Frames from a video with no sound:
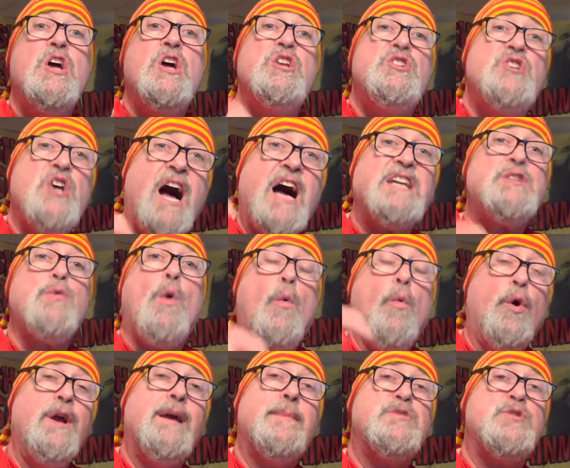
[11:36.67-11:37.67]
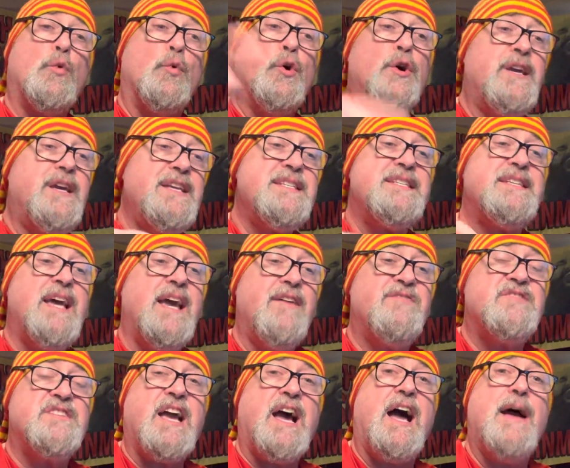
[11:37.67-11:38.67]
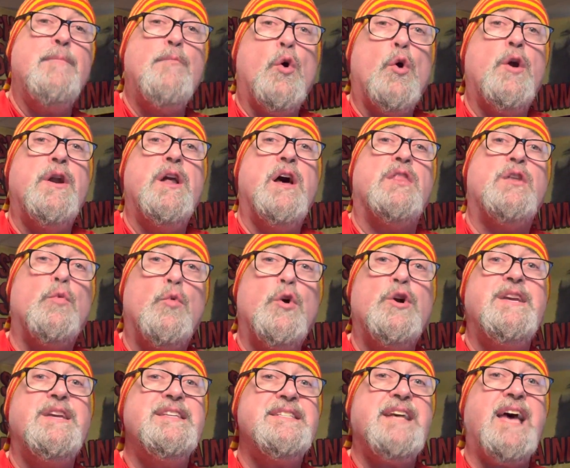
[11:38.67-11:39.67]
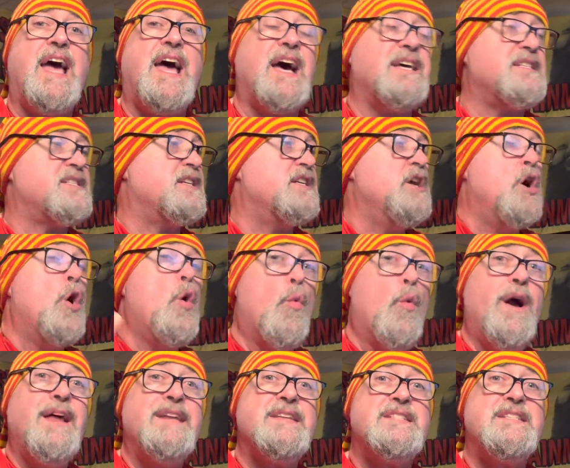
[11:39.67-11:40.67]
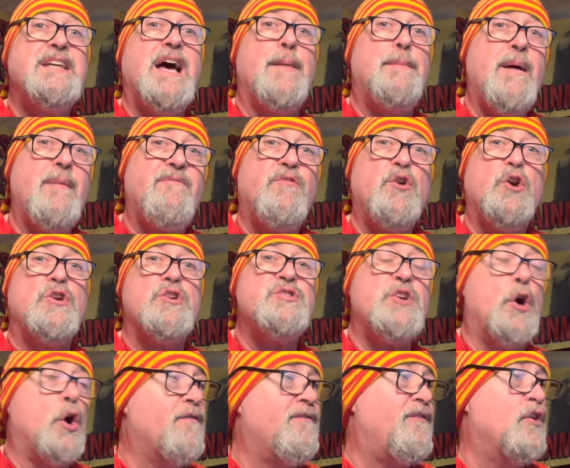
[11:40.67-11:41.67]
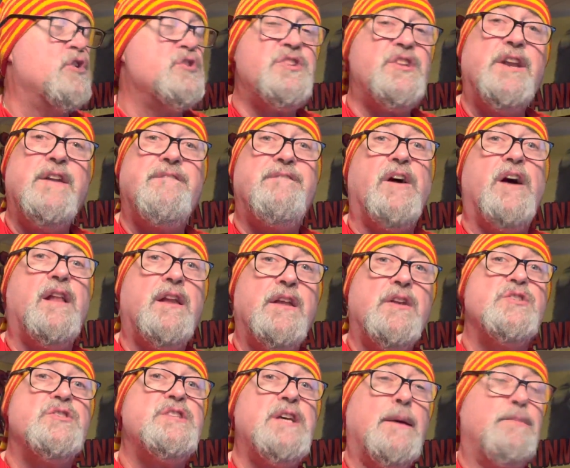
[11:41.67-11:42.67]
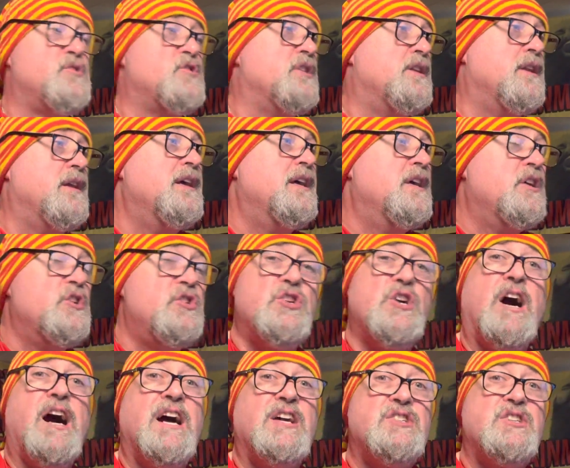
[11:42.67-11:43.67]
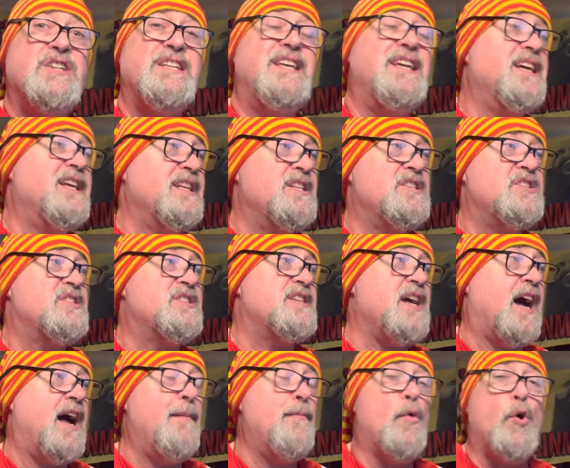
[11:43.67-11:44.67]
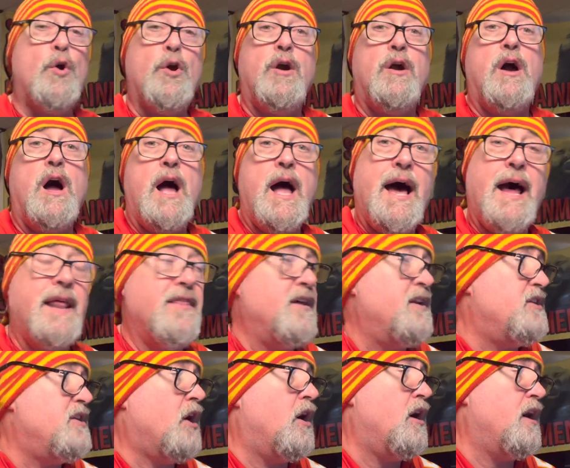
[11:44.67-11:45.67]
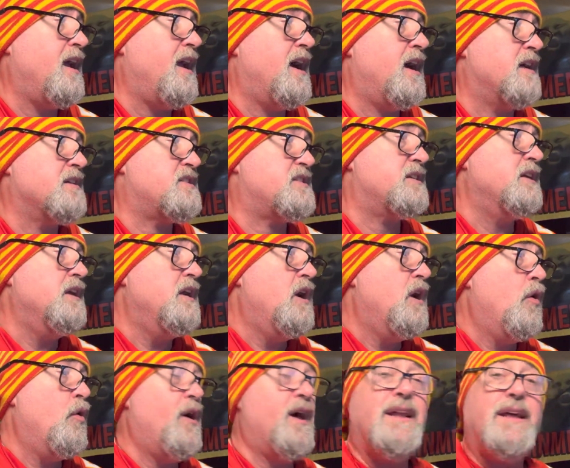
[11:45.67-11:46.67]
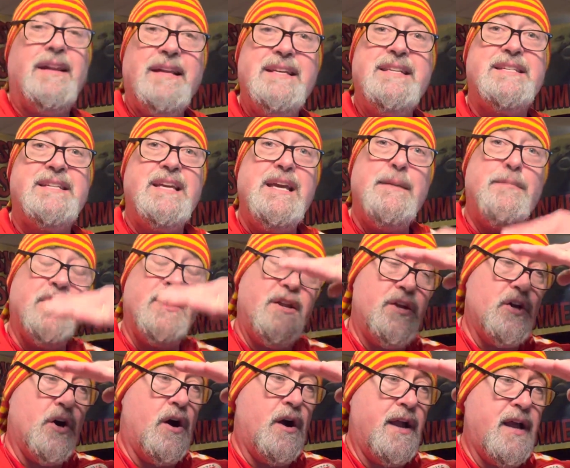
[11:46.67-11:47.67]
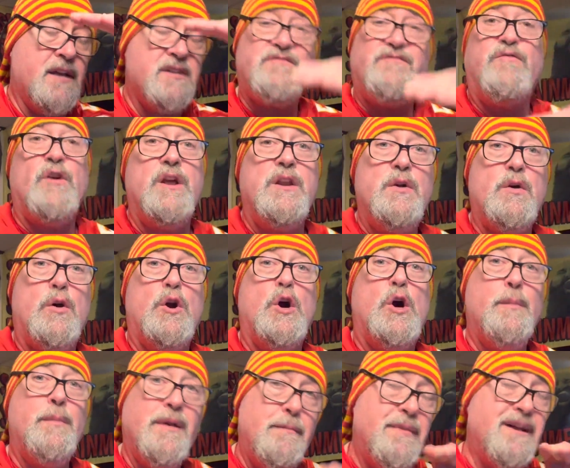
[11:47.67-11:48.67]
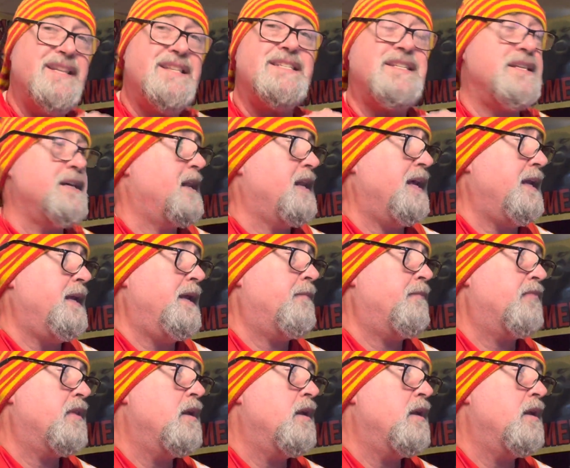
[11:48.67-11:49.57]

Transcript: Joshua Williams, a rookie, saved Sky Moore another rookie's ass. Way to step up for your first NFL interception, Josh, and getting Sky Moore out of the doghouse. Well, at least keeping the doghouse front door open, but he's still in it.